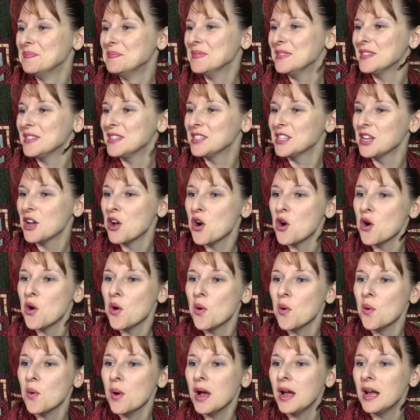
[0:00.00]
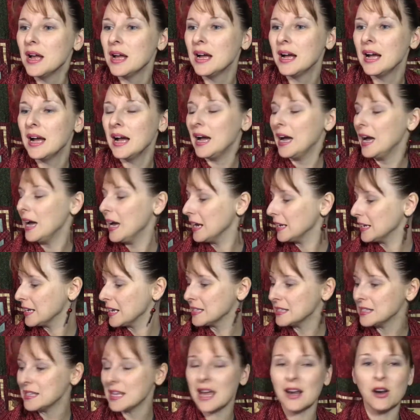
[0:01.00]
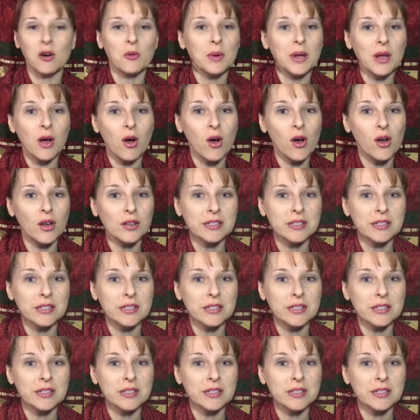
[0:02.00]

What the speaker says: So I guess that'll be all